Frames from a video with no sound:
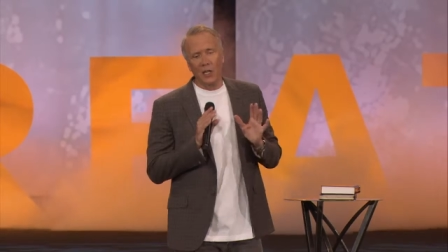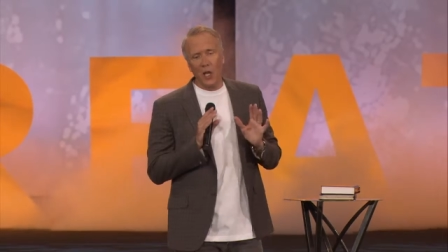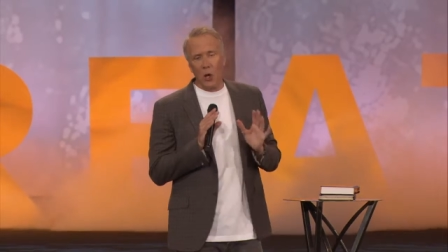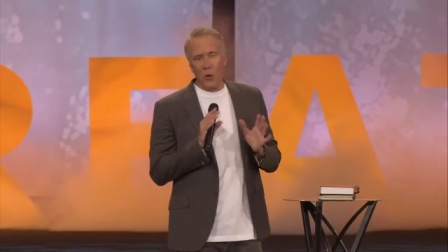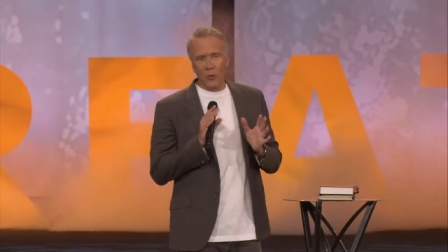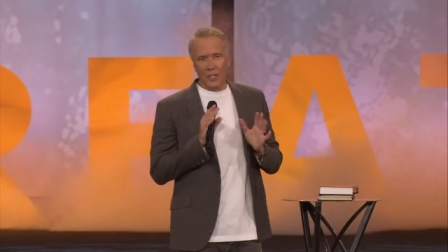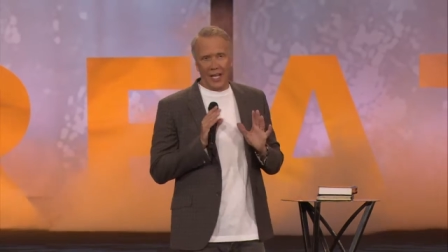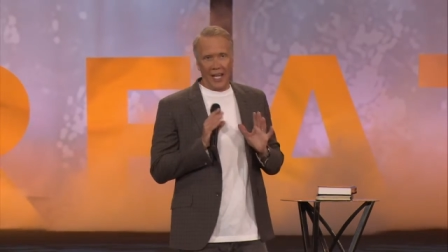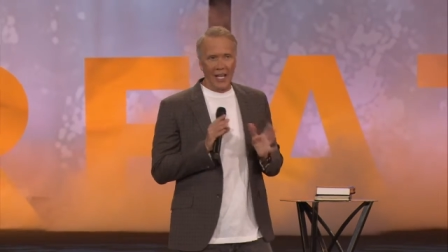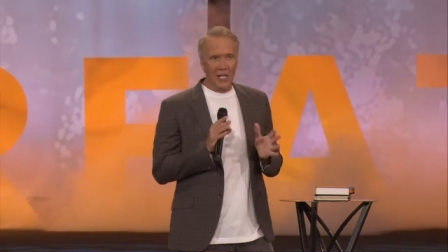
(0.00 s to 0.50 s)

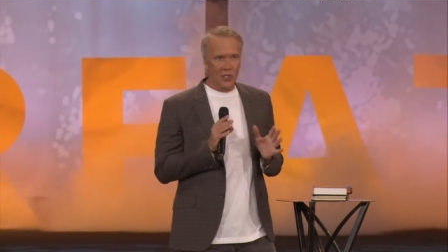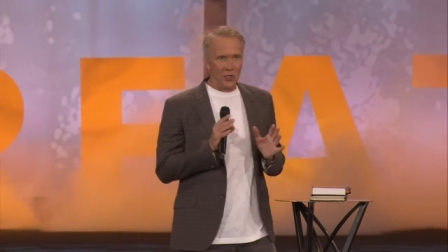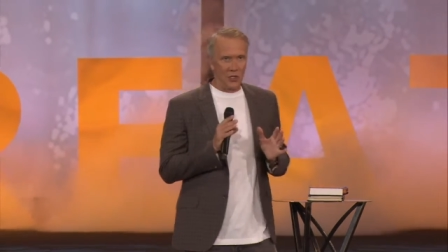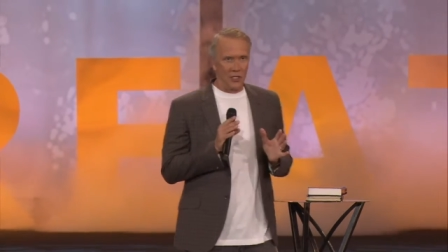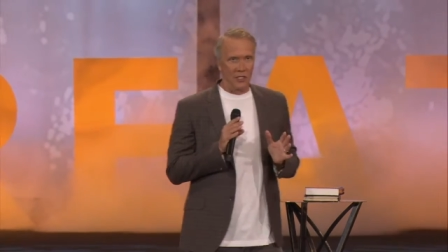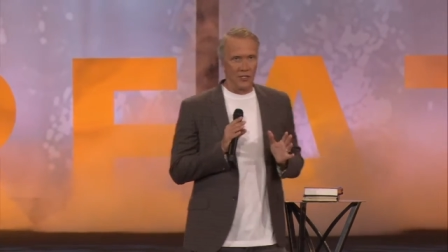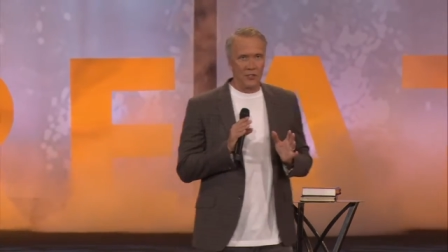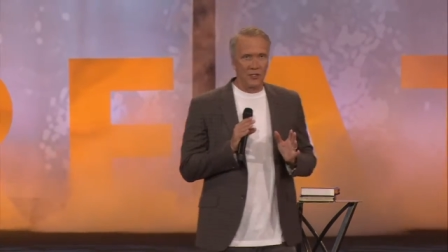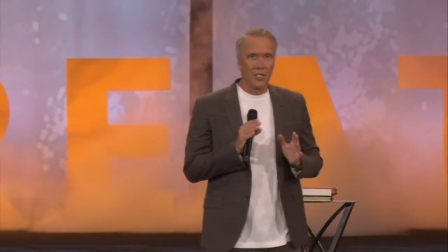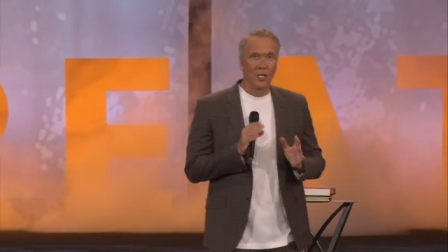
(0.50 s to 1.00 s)

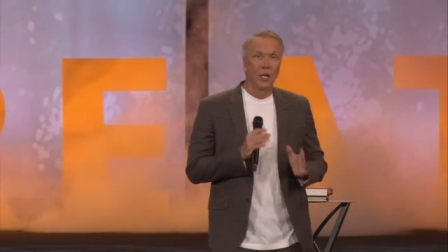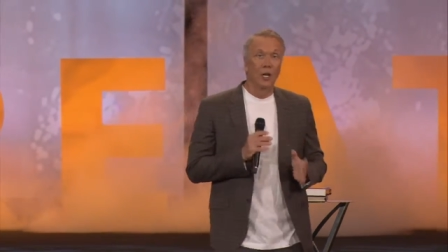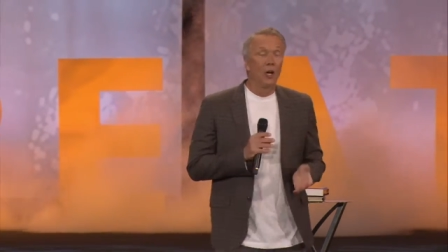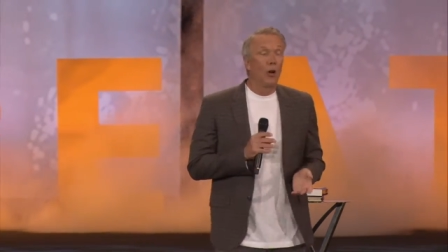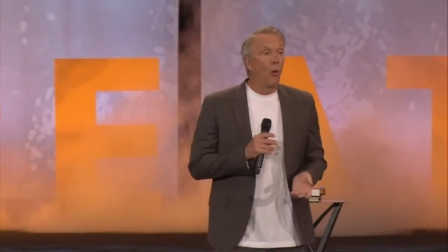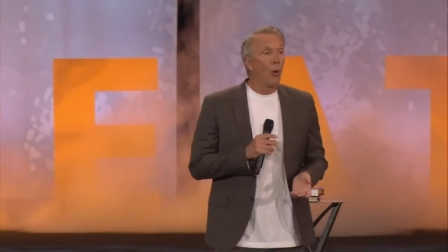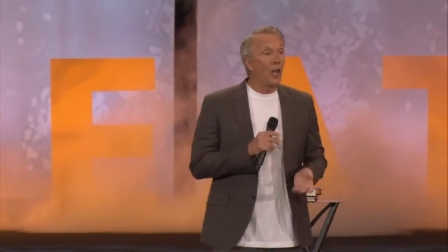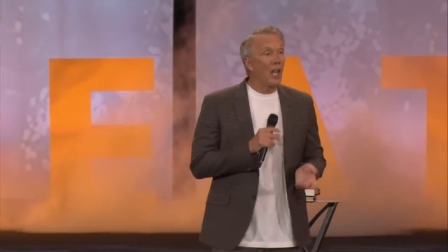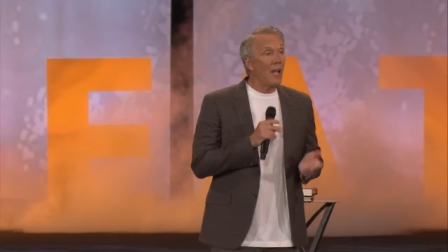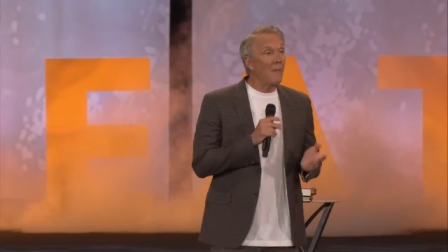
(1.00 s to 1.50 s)
locations.
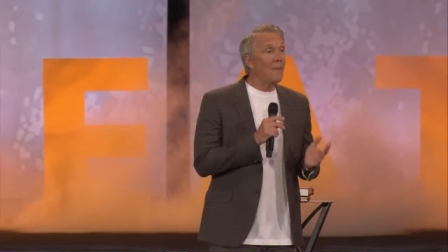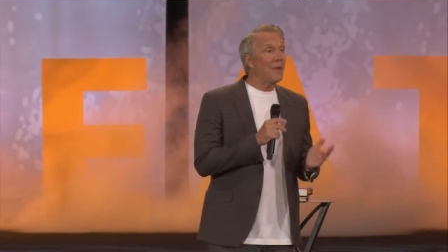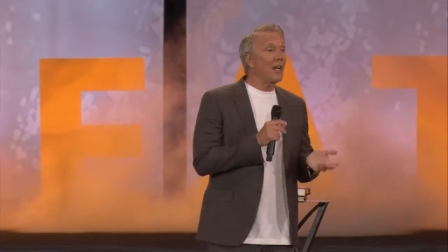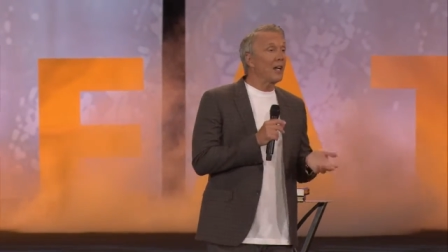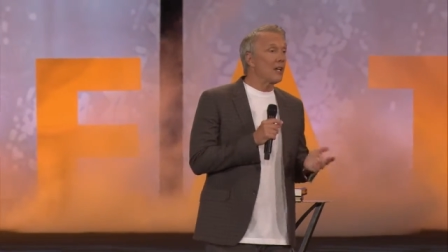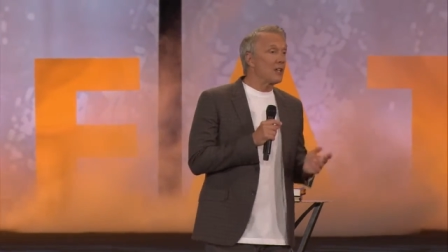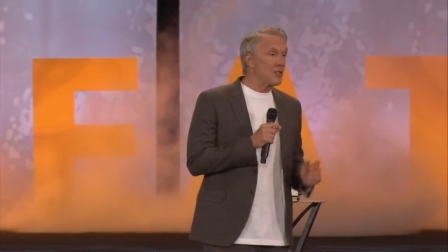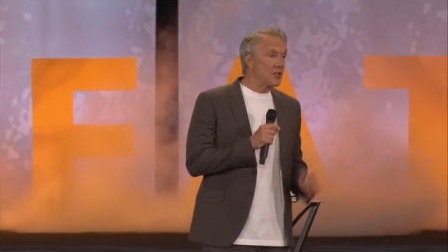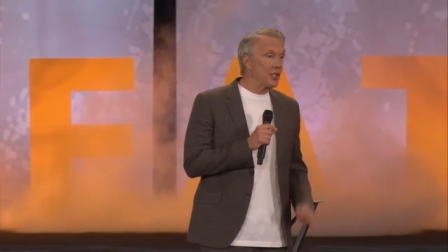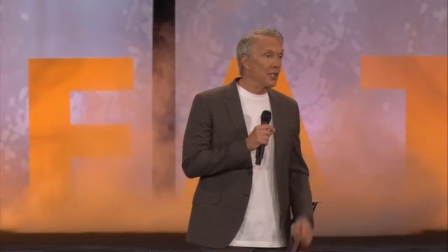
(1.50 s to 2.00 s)
Well, I've been
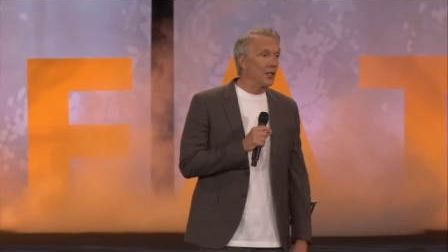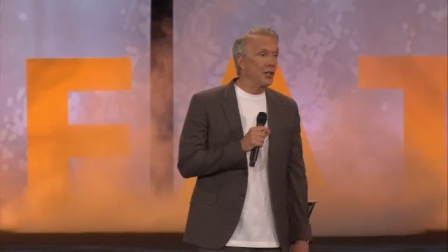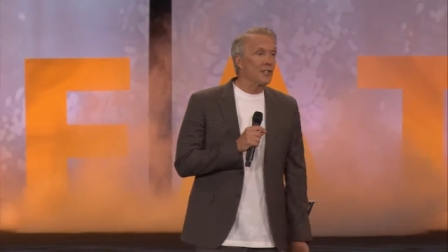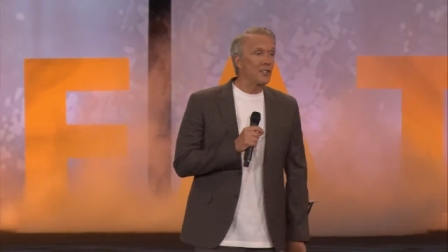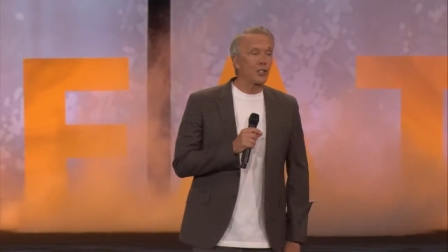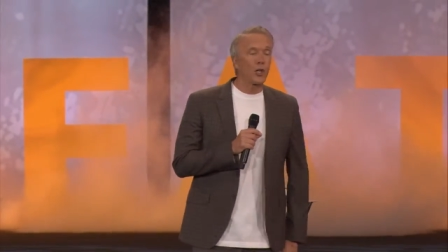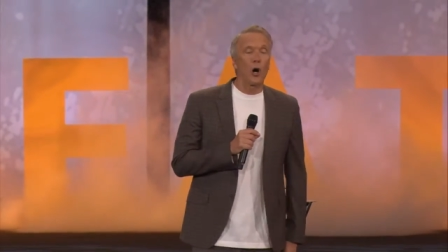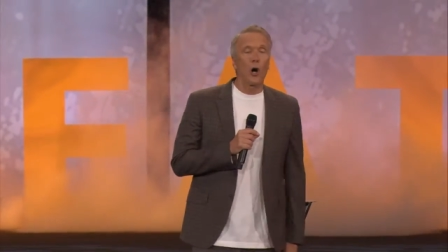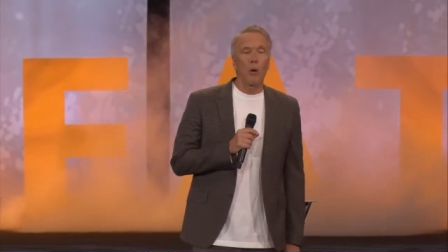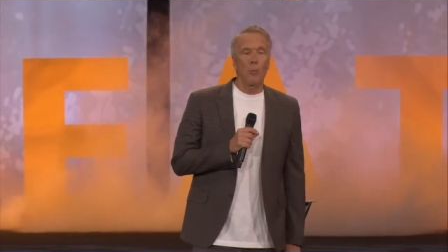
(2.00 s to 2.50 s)
in a
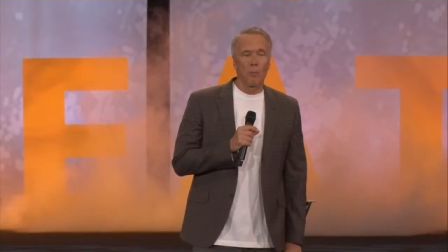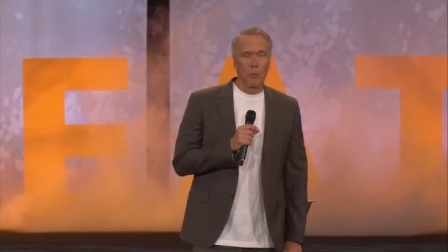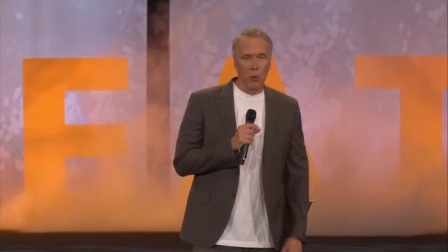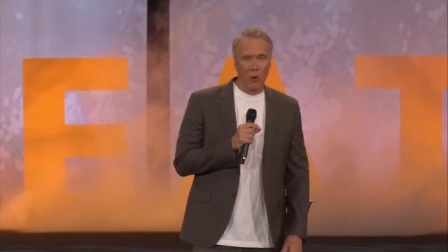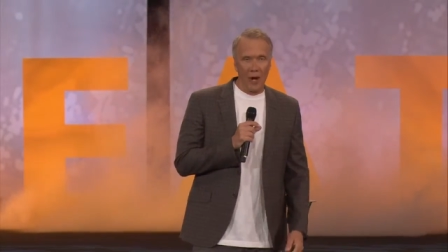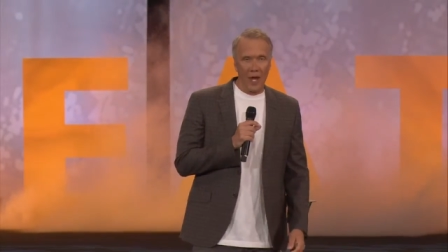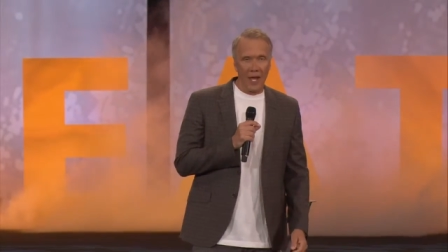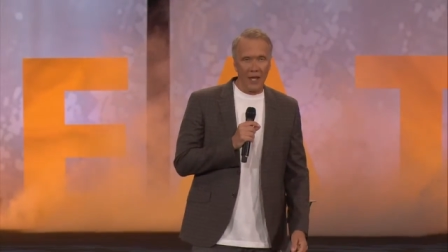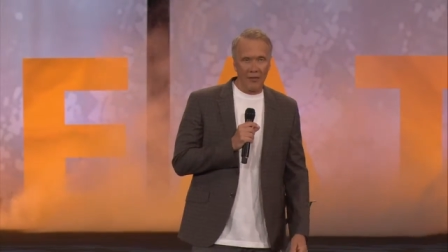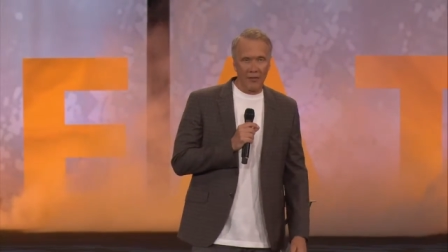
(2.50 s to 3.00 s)
series called
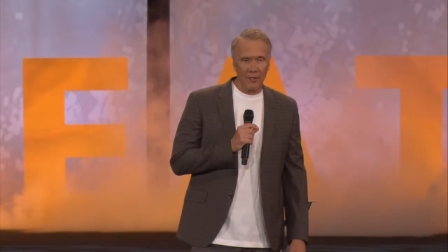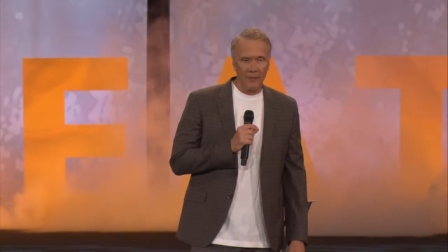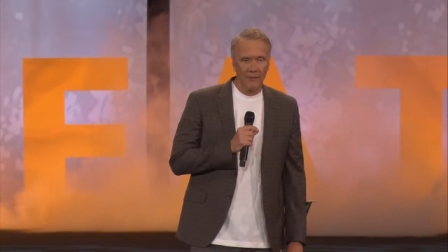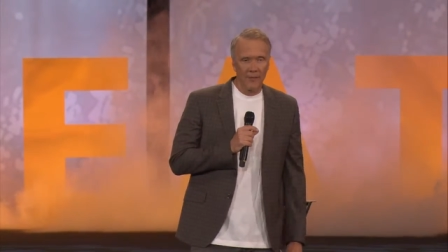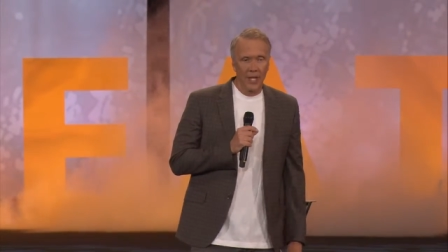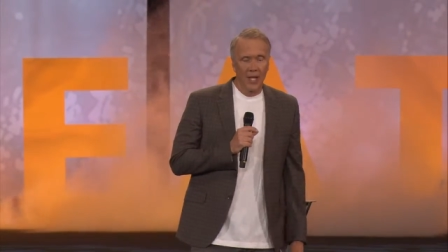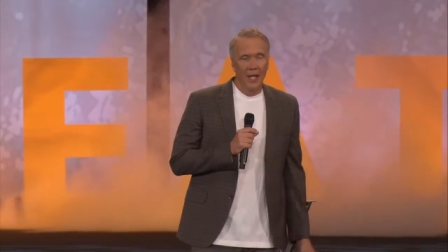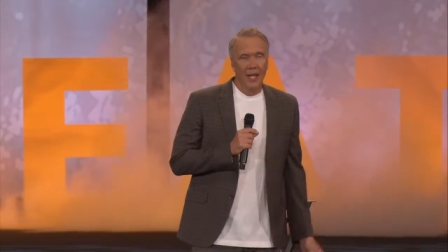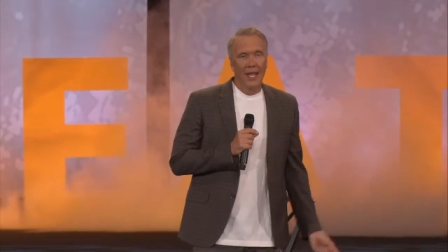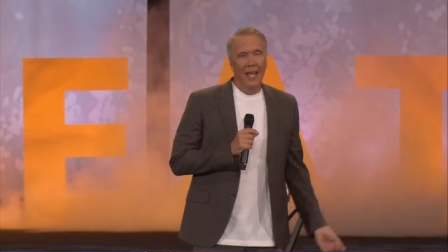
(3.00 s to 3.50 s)
Breath,
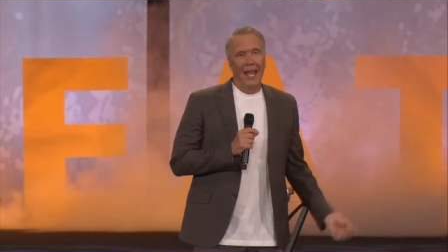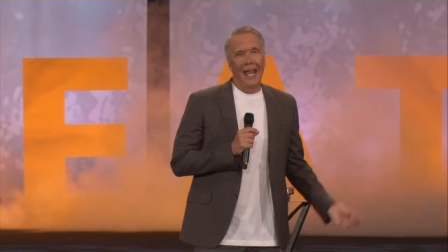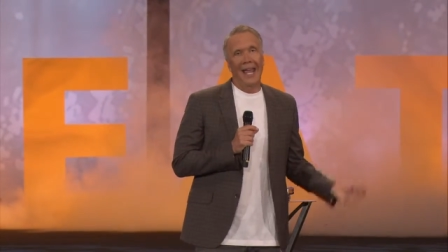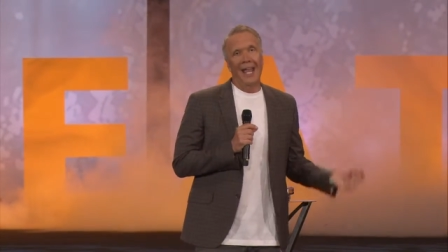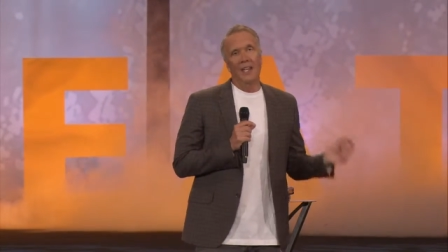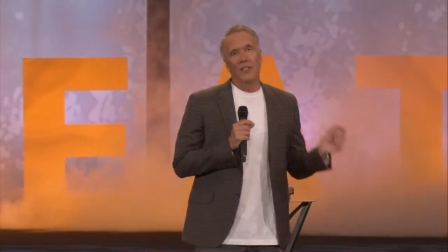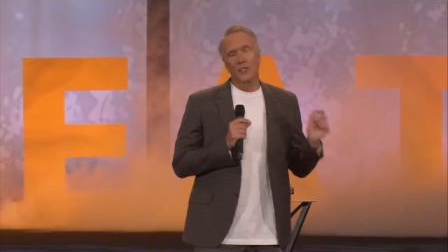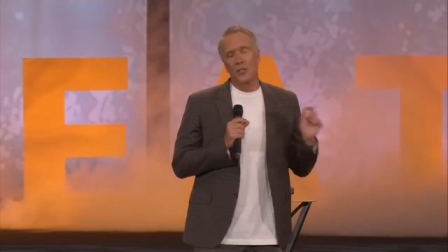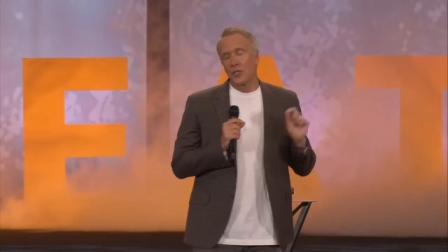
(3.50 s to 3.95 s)
and